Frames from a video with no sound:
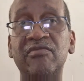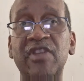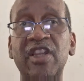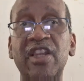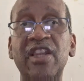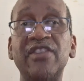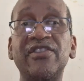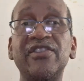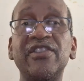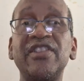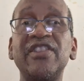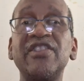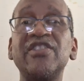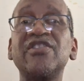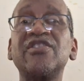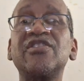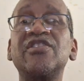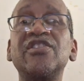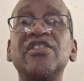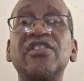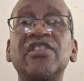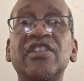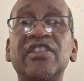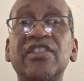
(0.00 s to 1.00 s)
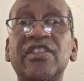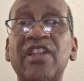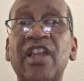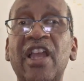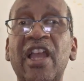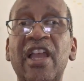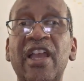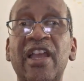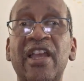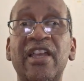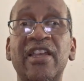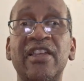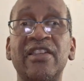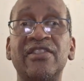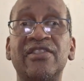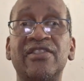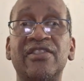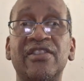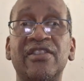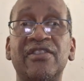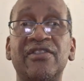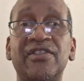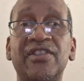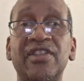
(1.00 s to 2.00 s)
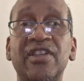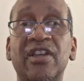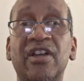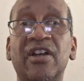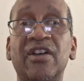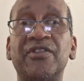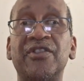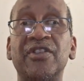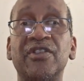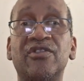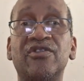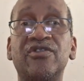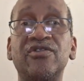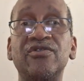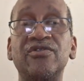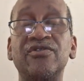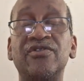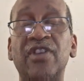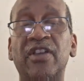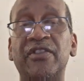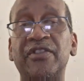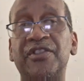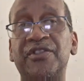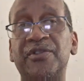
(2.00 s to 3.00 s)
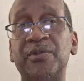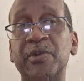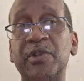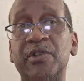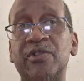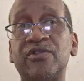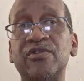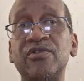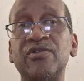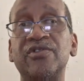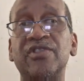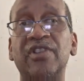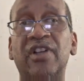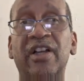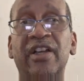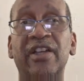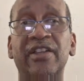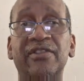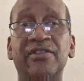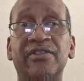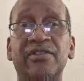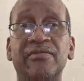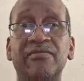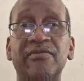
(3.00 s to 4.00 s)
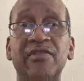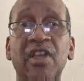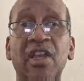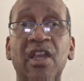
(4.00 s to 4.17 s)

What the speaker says: as good as the other 3 cruise lines.